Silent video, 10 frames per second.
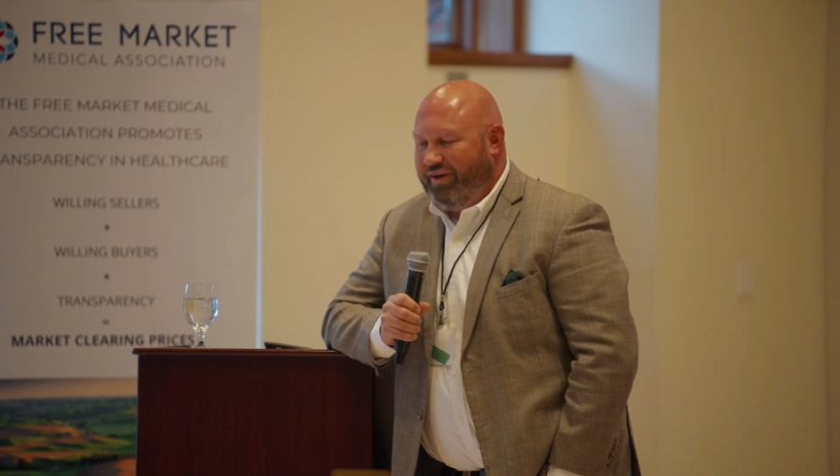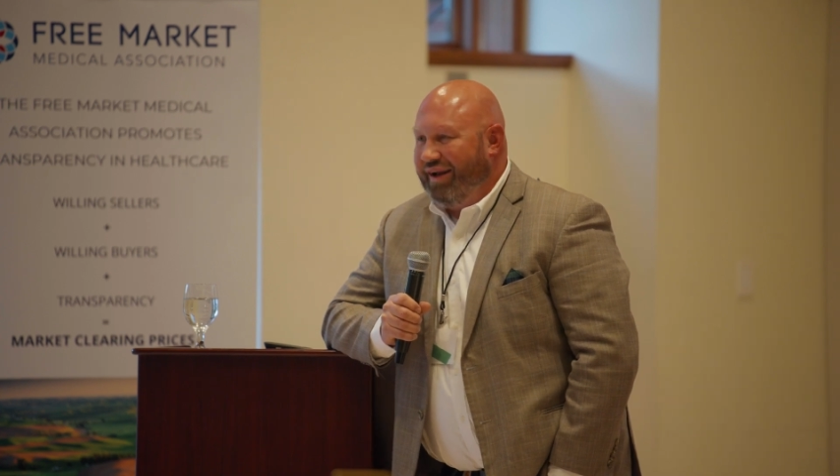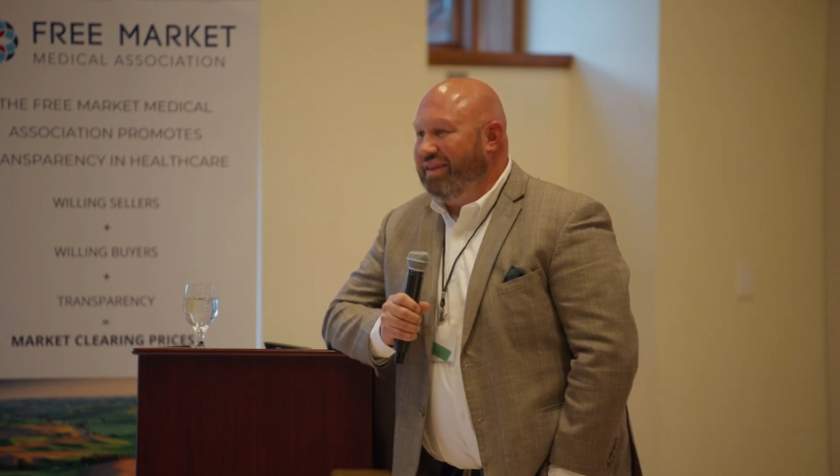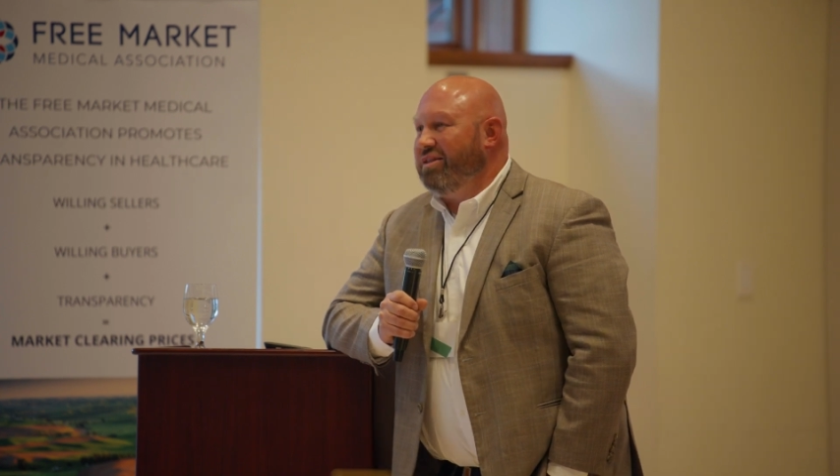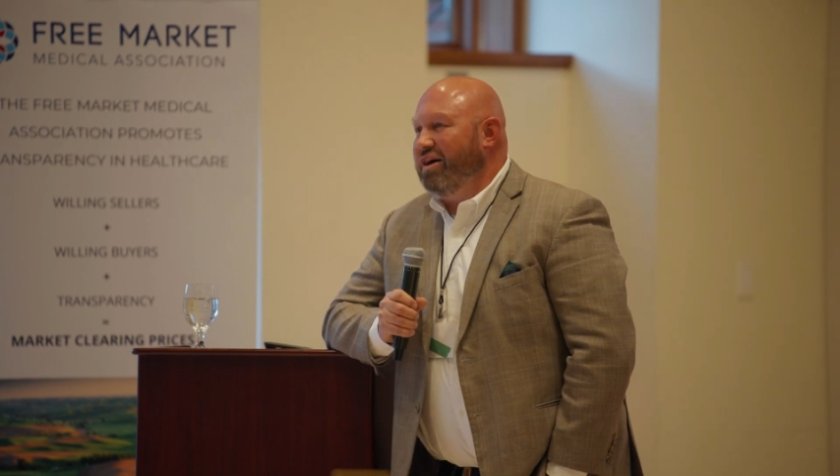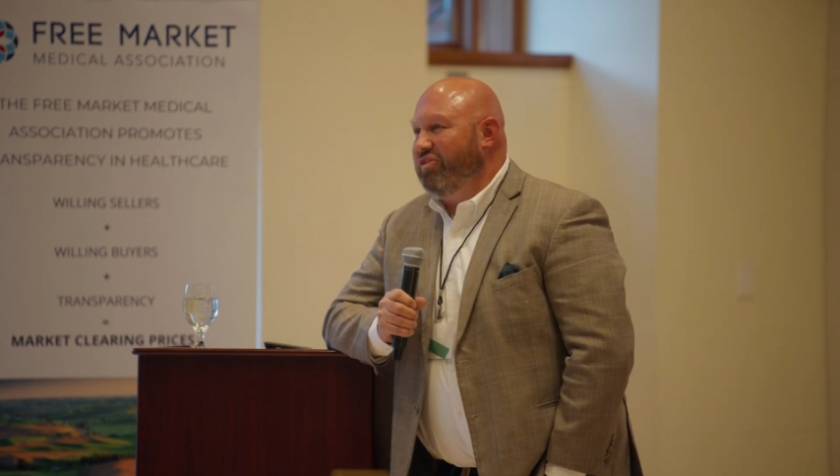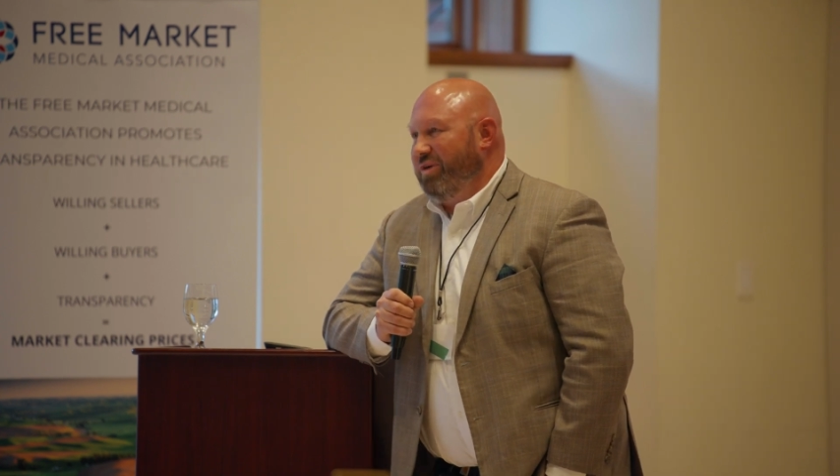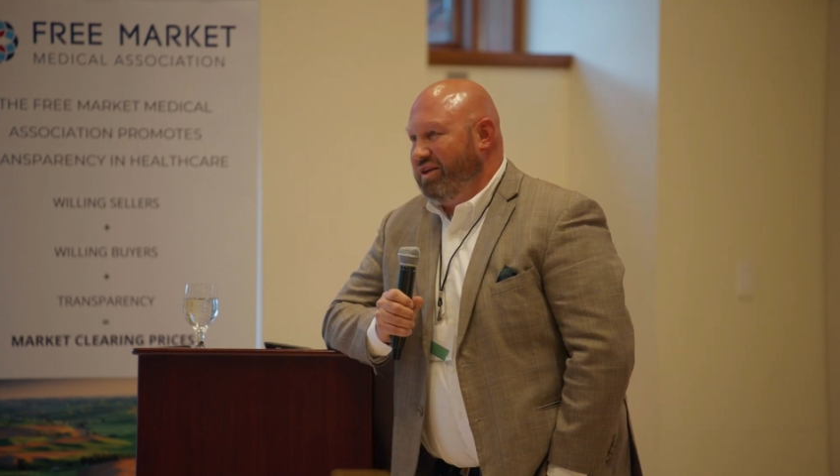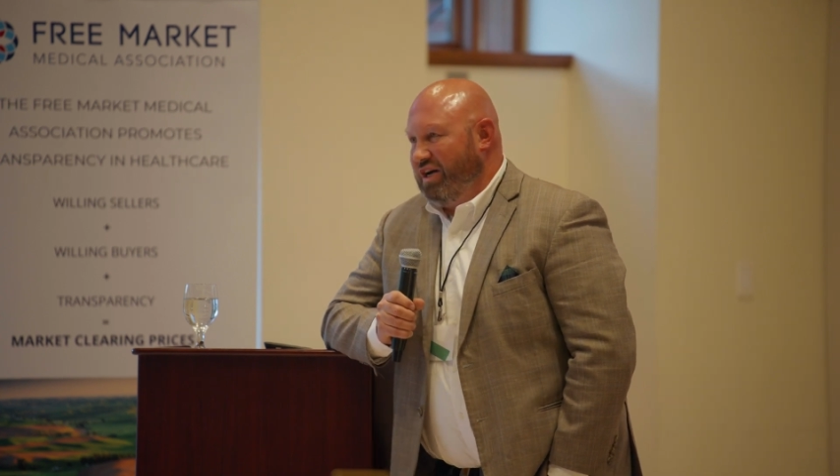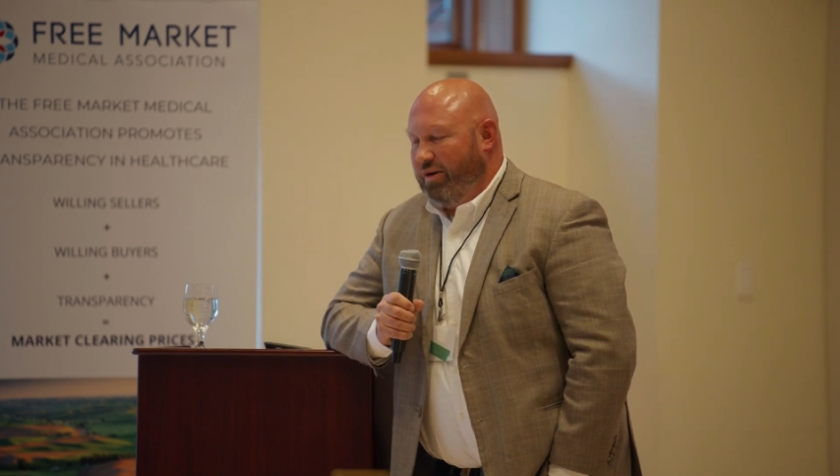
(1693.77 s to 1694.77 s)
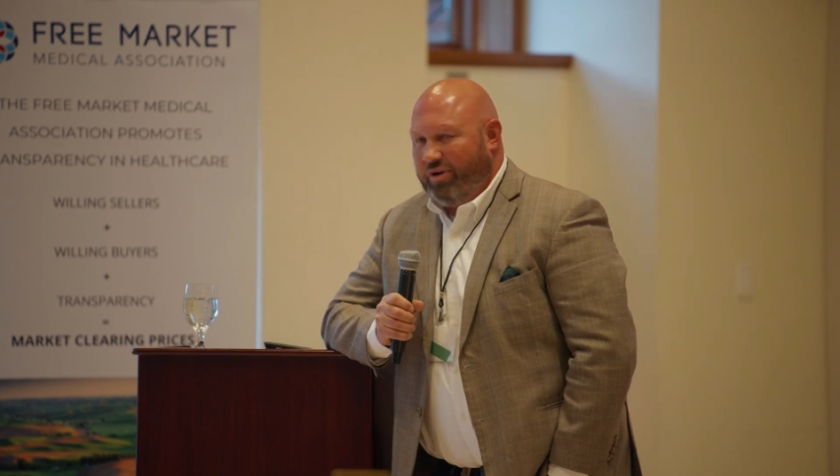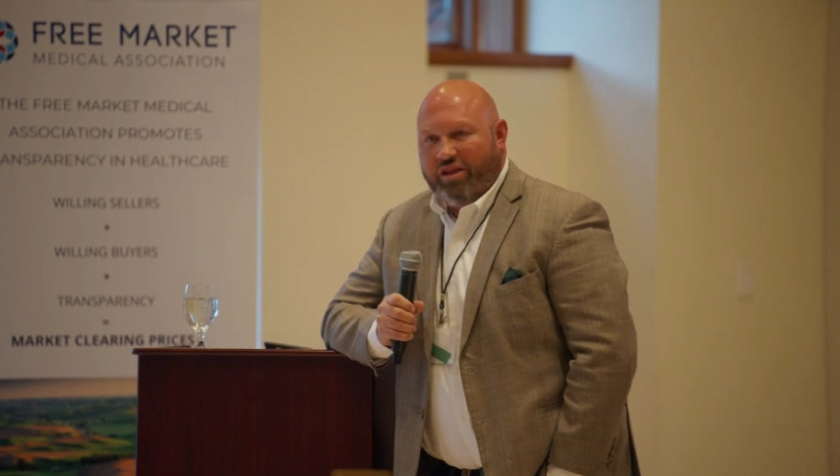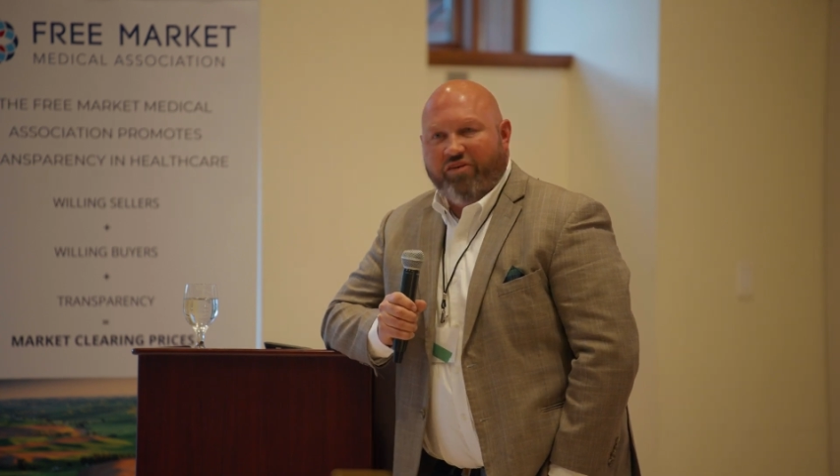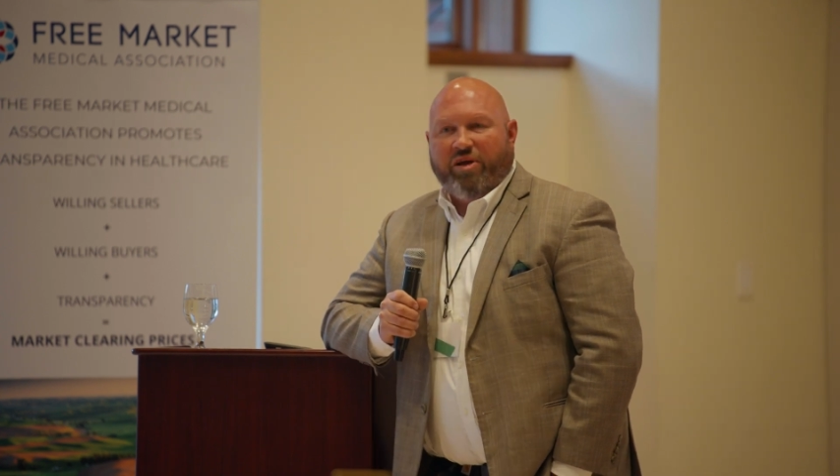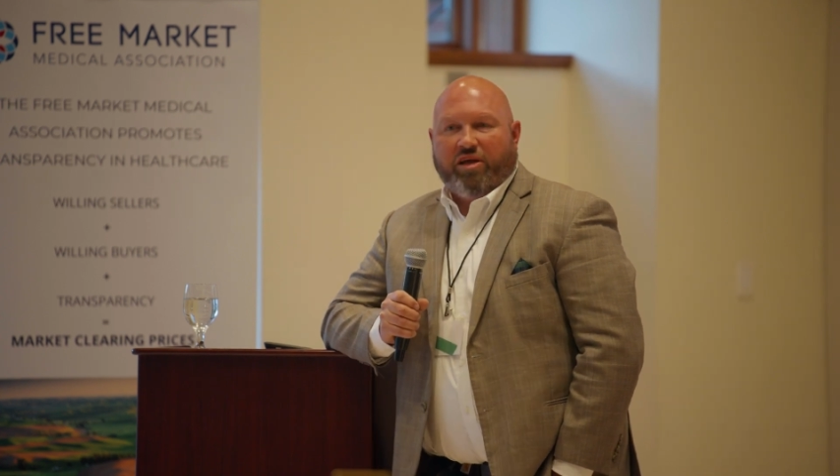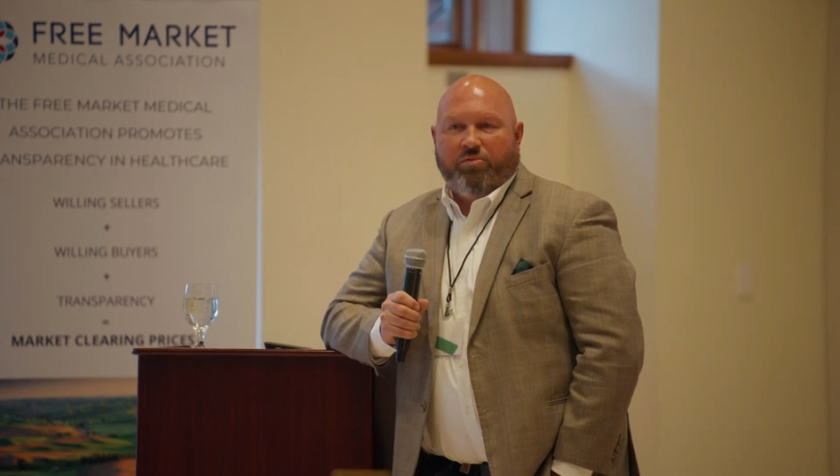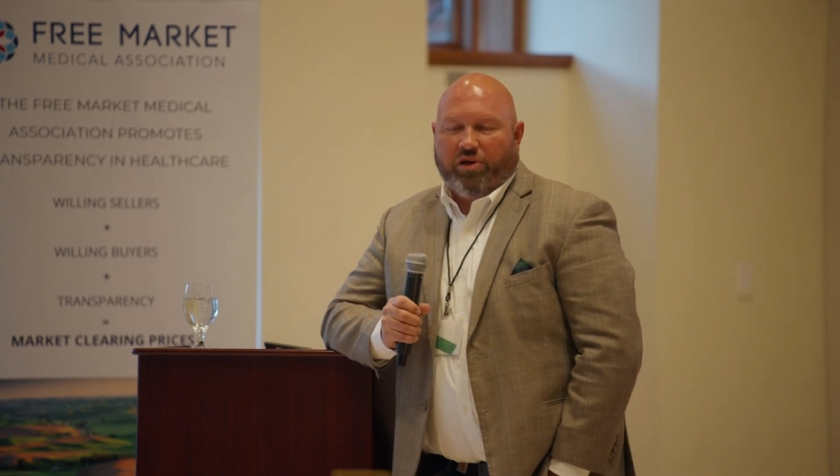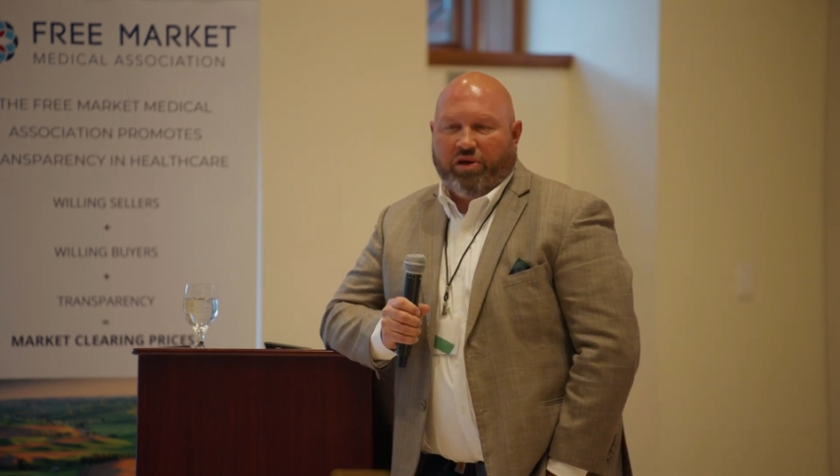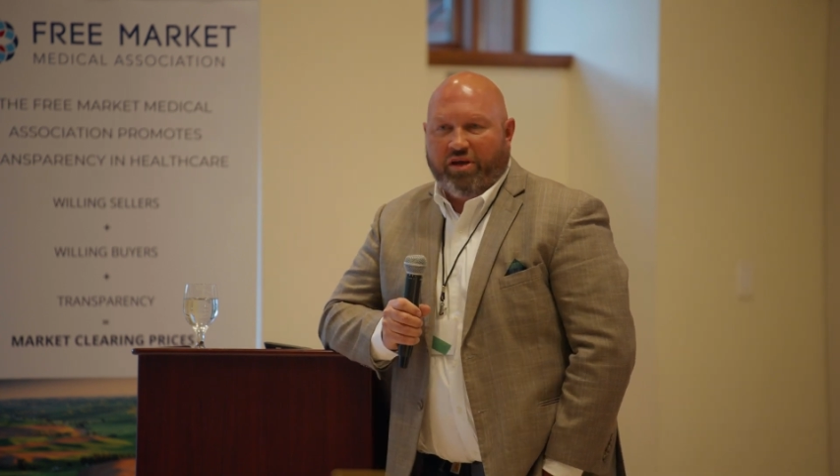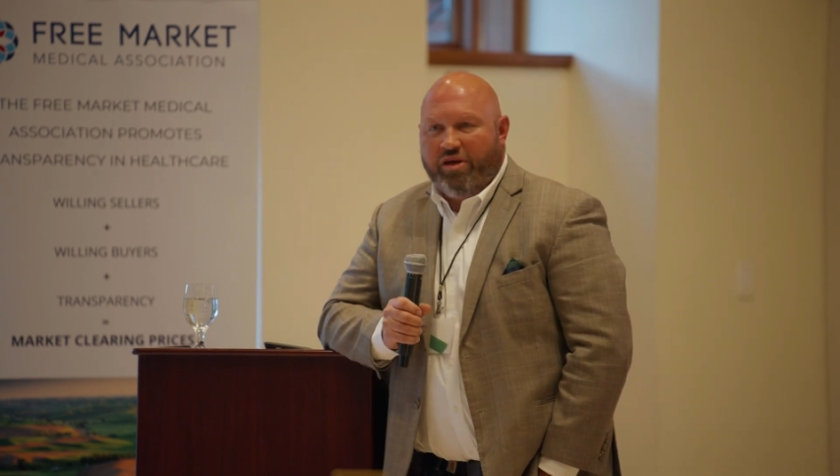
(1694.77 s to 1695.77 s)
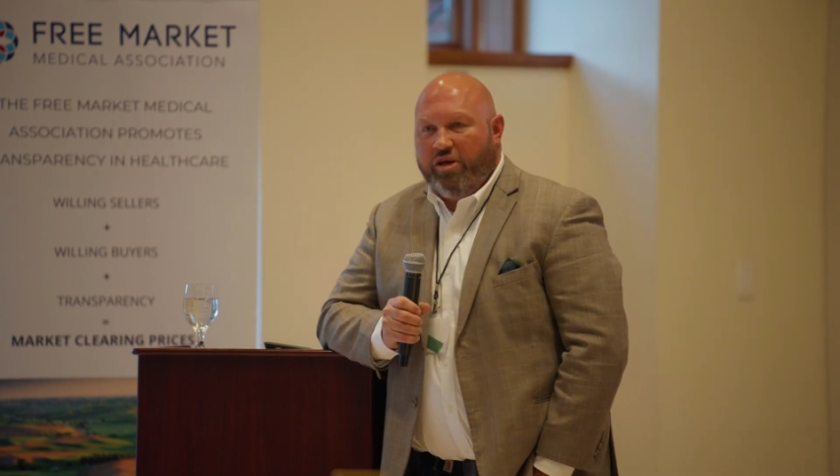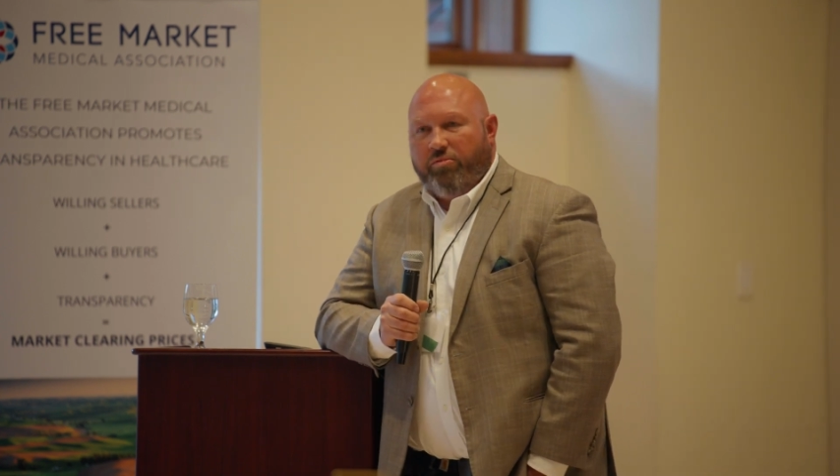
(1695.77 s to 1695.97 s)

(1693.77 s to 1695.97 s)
And I loved my job and I loved my community,